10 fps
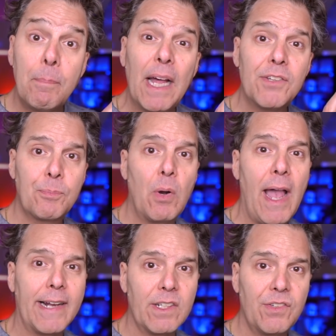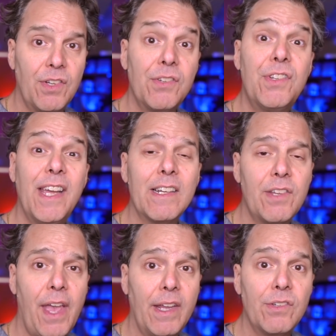best practices
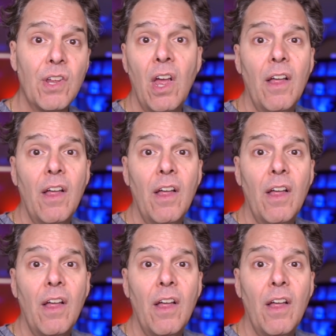dictates